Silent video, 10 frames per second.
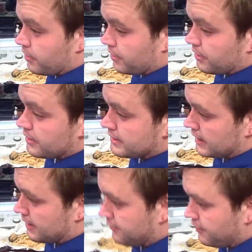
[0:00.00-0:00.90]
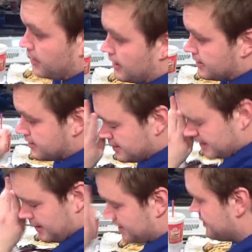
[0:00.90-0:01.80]
burger, second fries,
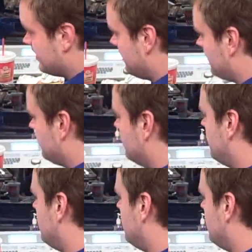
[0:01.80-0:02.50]
second soda.